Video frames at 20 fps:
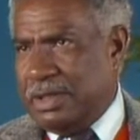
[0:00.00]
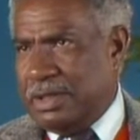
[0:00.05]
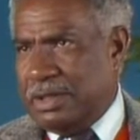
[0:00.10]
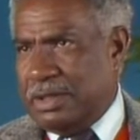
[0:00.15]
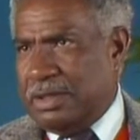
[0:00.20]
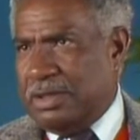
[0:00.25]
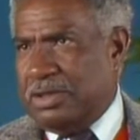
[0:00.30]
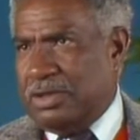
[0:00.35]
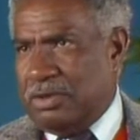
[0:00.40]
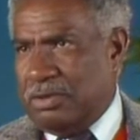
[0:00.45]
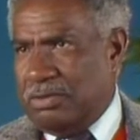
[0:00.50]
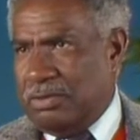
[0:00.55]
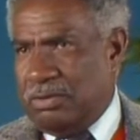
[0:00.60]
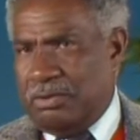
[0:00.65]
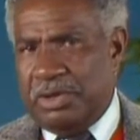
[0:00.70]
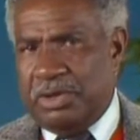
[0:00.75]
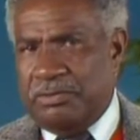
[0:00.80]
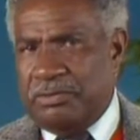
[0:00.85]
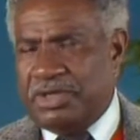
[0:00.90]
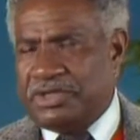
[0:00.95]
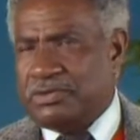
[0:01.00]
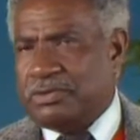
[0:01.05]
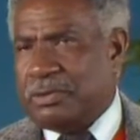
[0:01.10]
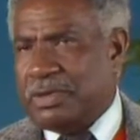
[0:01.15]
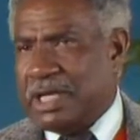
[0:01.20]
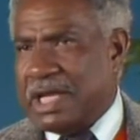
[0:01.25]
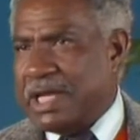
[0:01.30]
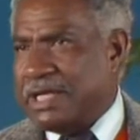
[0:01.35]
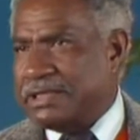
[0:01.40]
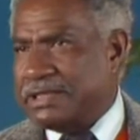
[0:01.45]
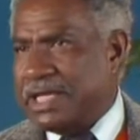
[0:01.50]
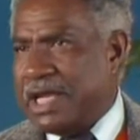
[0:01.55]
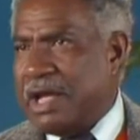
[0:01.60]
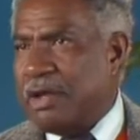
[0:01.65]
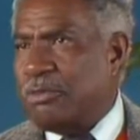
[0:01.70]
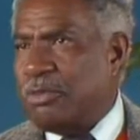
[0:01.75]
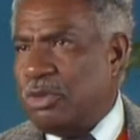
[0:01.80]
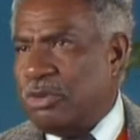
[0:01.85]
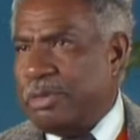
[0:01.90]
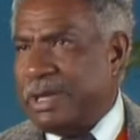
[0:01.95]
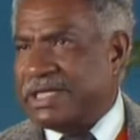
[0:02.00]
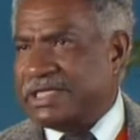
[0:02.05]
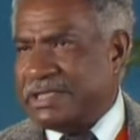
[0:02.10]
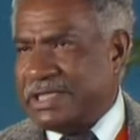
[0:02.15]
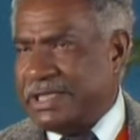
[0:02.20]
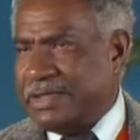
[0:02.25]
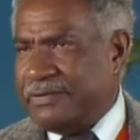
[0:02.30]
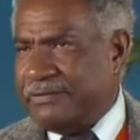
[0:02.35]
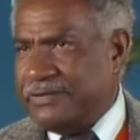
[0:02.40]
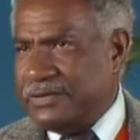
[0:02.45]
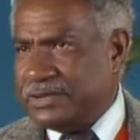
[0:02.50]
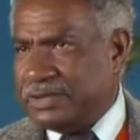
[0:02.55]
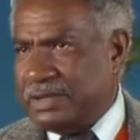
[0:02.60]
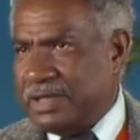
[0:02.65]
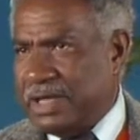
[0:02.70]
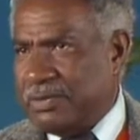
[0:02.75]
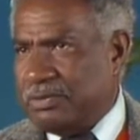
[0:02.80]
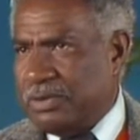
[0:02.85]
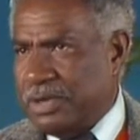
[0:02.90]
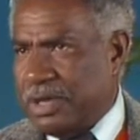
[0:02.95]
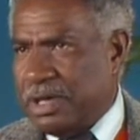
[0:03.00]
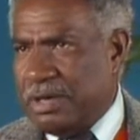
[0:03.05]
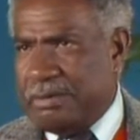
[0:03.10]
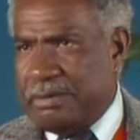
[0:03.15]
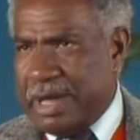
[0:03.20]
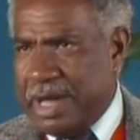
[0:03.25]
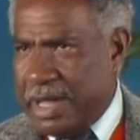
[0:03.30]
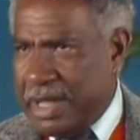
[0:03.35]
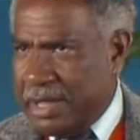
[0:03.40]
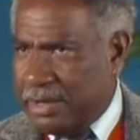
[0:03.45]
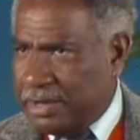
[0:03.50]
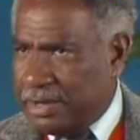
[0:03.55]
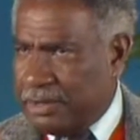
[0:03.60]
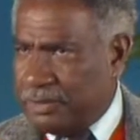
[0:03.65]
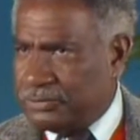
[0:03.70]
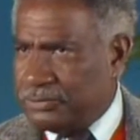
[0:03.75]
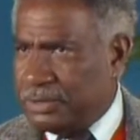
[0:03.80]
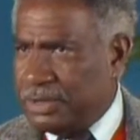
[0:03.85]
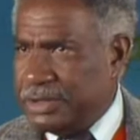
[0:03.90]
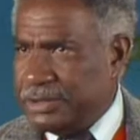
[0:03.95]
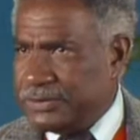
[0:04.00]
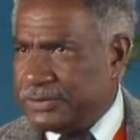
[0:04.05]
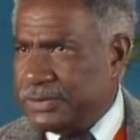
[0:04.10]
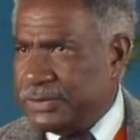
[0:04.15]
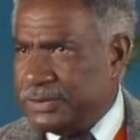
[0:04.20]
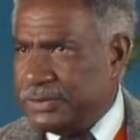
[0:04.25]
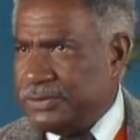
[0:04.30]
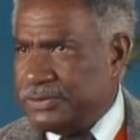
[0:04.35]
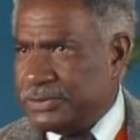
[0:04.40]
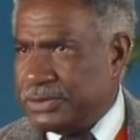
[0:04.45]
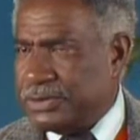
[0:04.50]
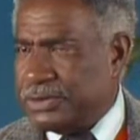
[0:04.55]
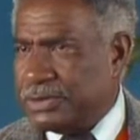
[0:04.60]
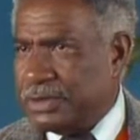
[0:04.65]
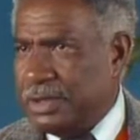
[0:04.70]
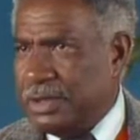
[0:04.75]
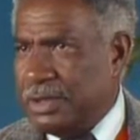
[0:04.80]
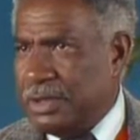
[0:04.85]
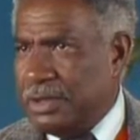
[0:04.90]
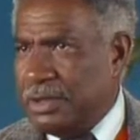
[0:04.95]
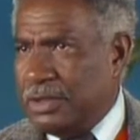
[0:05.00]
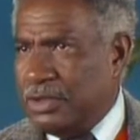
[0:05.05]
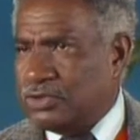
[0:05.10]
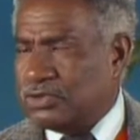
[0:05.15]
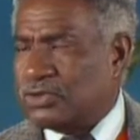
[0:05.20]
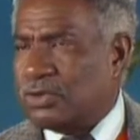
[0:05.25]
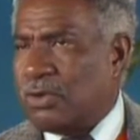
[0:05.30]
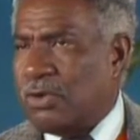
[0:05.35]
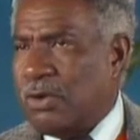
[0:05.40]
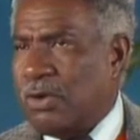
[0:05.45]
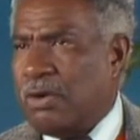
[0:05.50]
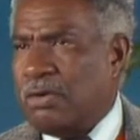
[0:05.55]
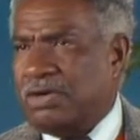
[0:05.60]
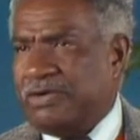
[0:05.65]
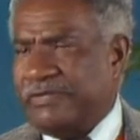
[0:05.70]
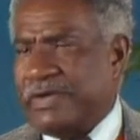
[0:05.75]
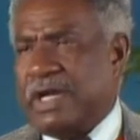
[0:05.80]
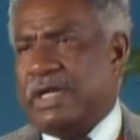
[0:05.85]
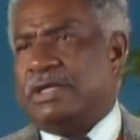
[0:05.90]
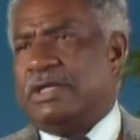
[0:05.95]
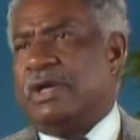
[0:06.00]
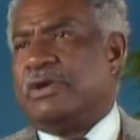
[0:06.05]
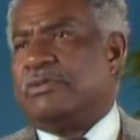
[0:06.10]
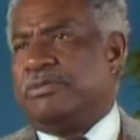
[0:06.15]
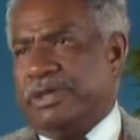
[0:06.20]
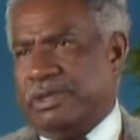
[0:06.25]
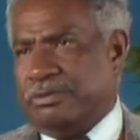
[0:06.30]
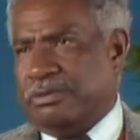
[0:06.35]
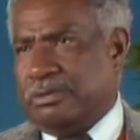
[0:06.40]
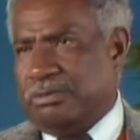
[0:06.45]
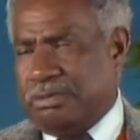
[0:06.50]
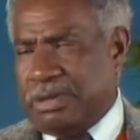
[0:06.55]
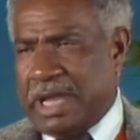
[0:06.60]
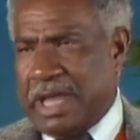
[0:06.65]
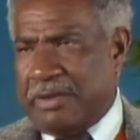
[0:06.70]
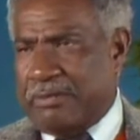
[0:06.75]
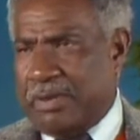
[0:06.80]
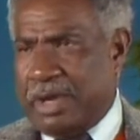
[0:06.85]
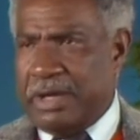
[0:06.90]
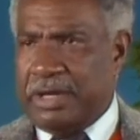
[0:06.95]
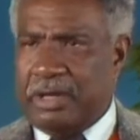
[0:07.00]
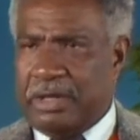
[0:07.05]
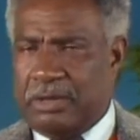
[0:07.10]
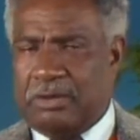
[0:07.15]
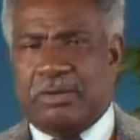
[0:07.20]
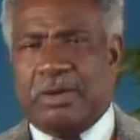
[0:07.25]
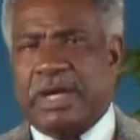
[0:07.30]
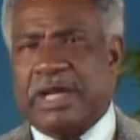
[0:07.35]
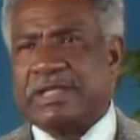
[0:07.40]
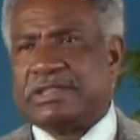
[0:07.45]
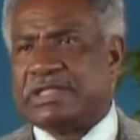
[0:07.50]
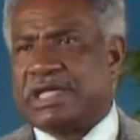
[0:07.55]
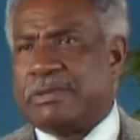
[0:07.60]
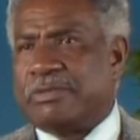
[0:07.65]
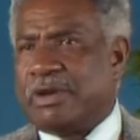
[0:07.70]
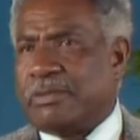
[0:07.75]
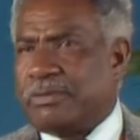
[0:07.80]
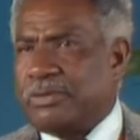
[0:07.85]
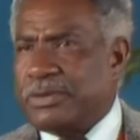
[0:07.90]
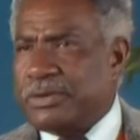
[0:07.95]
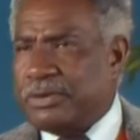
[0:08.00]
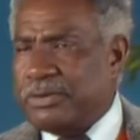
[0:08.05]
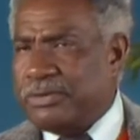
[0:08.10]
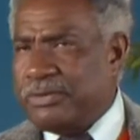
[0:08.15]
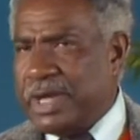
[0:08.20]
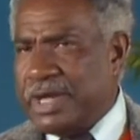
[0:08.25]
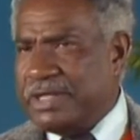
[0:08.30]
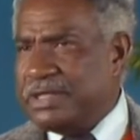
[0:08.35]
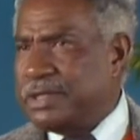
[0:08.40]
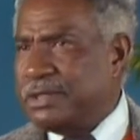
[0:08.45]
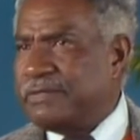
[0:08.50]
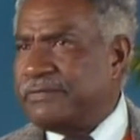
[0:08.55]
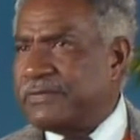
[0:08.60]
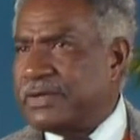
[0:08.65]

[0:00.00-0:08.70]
You know, we're ritualized now more by television than we are by our cultural institutions. So all of our young people, black, white, and otherwise, come up with a great deal of